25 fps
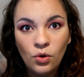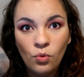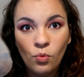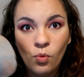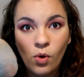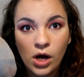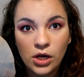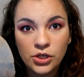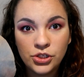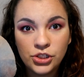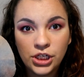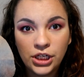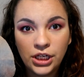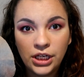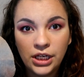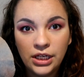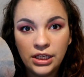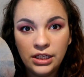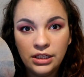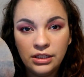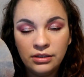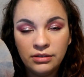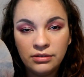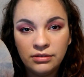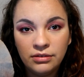washing
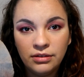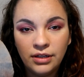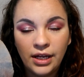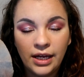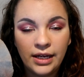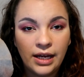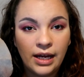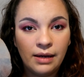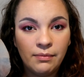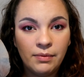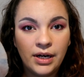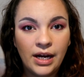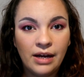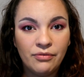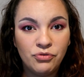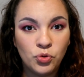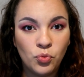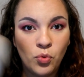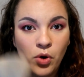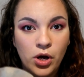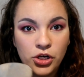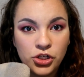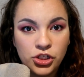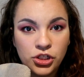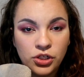it, like I'm going to have to
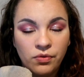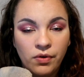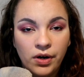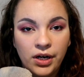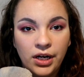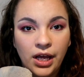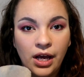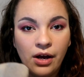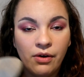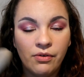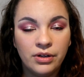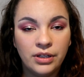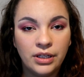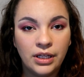wash it right now